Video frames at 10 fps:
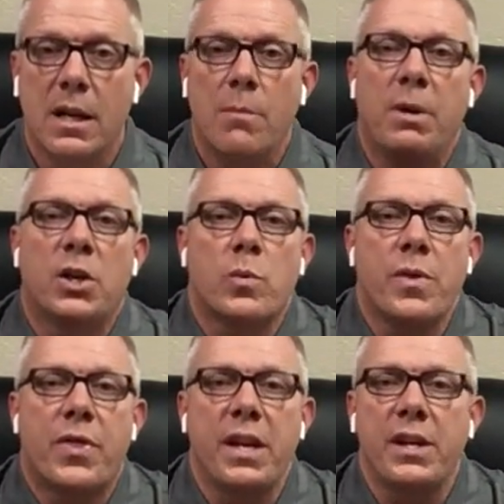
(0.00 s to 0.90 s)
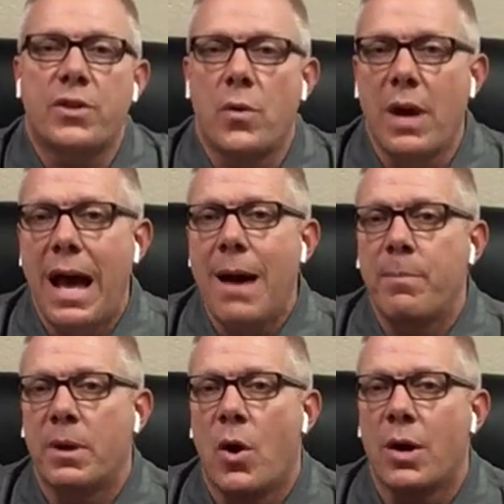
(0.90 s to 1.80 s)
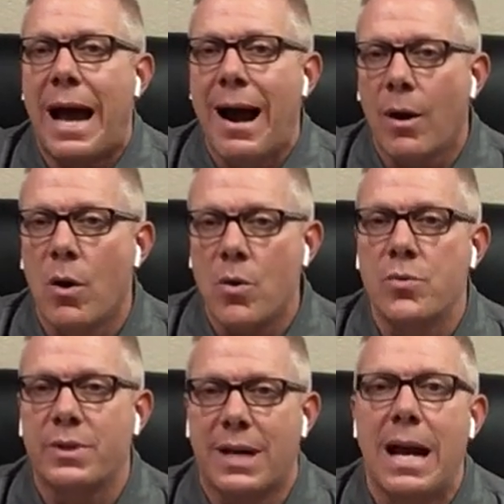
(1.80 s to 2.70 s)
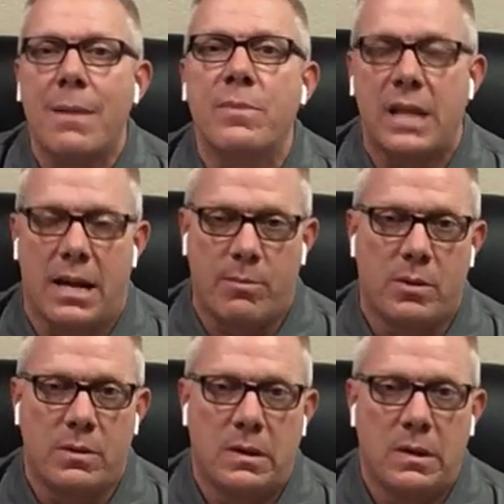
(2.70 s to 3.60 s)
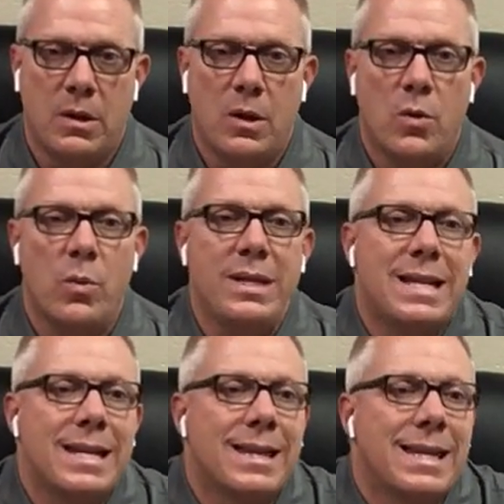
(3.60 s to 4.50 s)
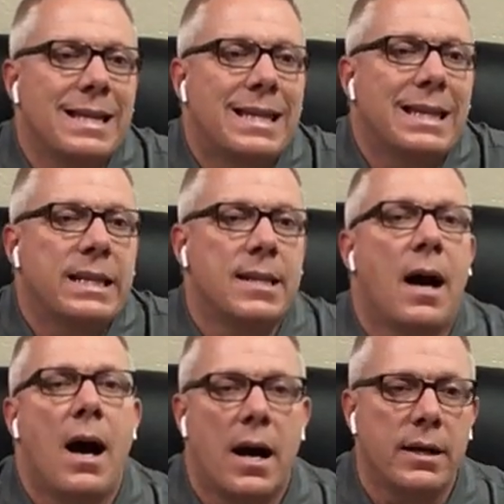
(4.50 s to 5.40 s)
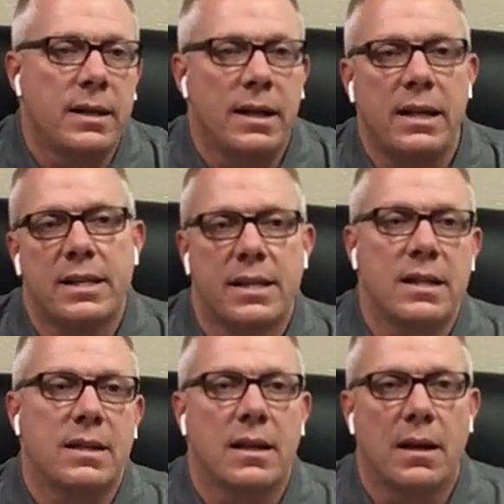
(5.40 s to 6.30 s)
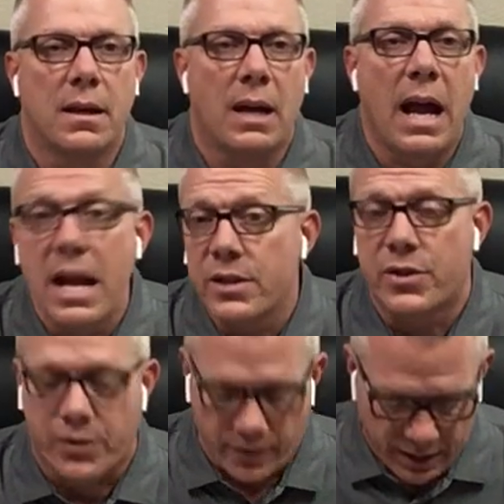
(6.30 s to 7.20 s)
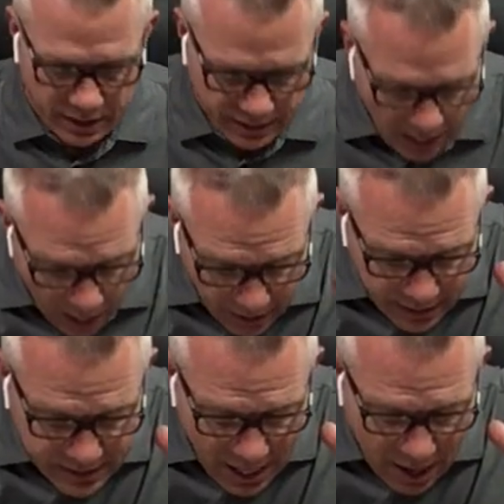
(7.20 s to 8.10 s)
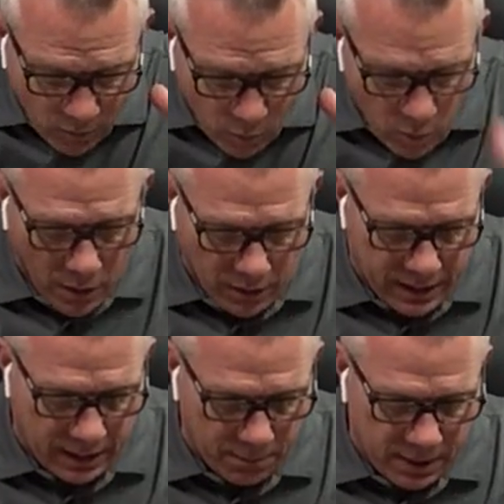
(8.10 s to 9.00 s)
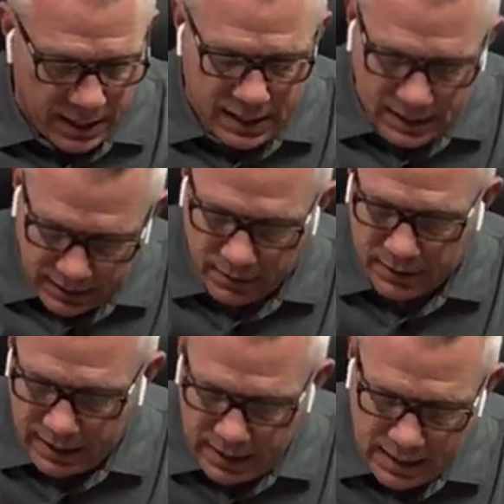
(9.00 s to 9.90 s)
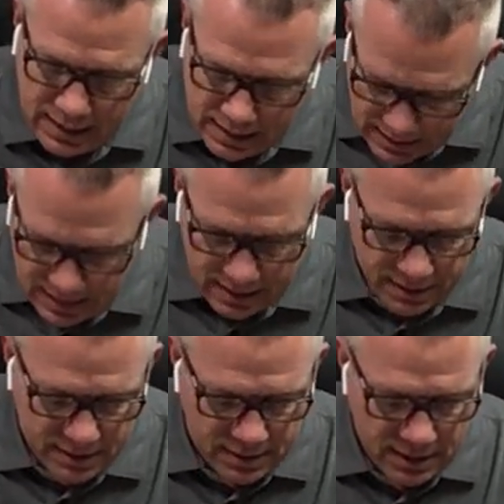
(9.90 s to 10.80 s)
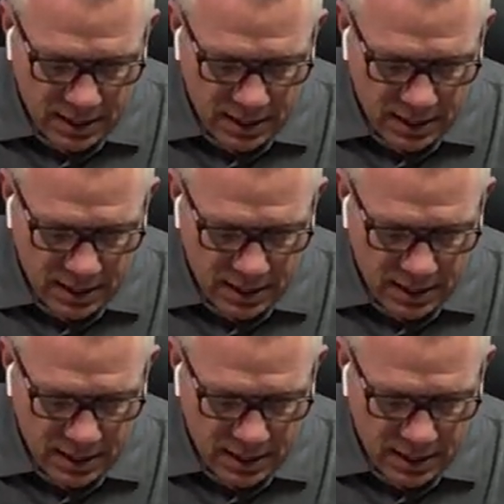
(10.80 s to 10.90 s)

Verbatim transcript: Because when things don't happen on our own timetable, we tend to think that God isn't answering. God is not working, but he clearly is.